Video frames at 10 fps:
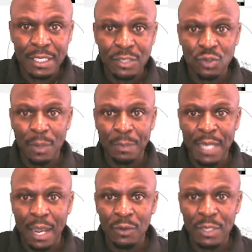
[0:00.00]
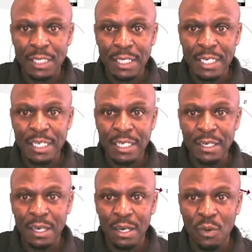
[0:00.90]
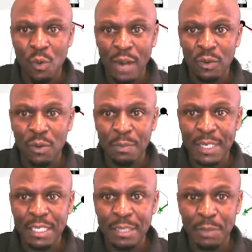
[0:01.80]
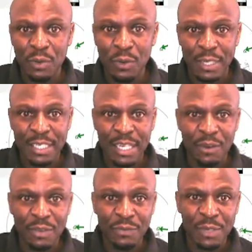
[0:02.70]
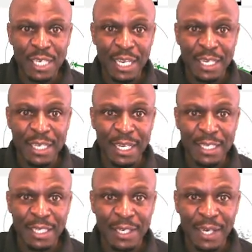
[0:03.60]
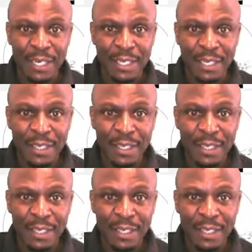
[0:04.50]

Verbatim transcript: swept out in uh, uh, one complete period. Now, if you take the integral there,